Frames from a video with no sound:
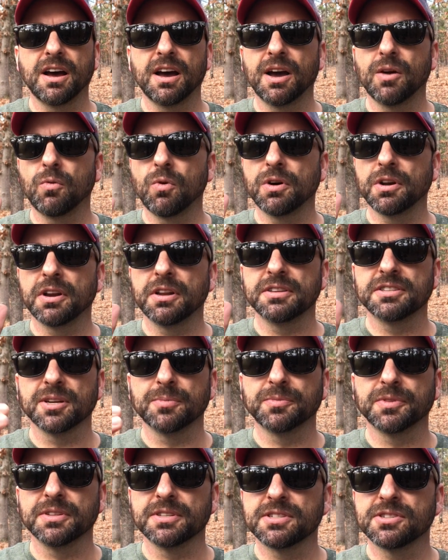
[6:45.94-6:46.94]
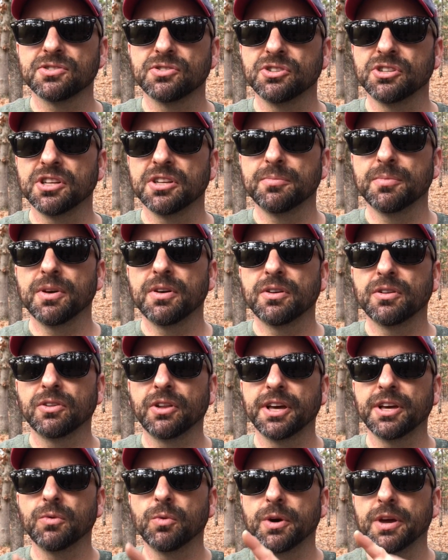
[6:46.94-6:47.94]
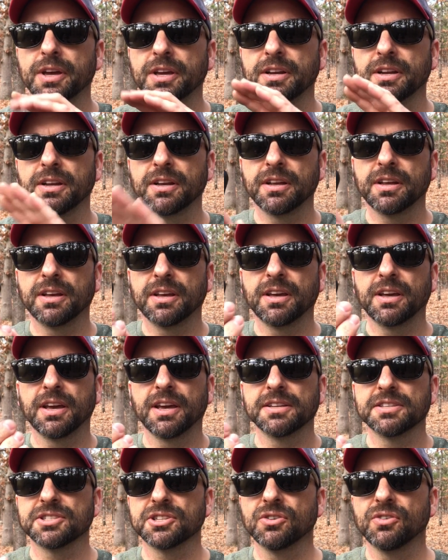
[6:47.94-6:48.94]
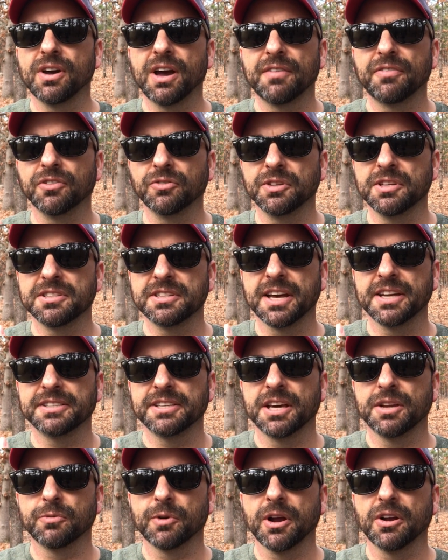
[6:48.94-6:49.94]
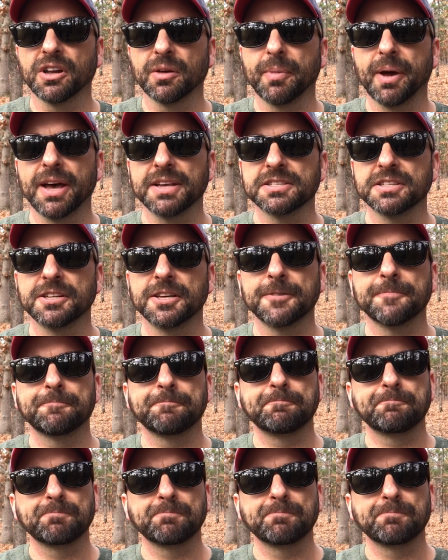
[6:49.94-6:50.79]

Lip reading: I wanted something slim, lightweight, and still have at least that 10-round capacity.